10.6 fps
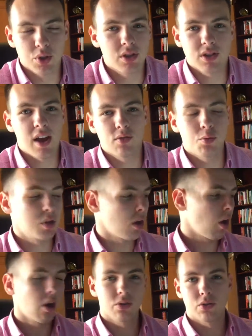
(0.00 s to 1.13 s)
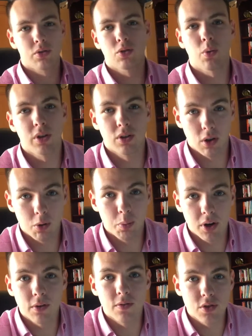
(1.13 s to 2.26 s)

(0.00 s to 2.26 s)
It doesn't have to be a $120 pair of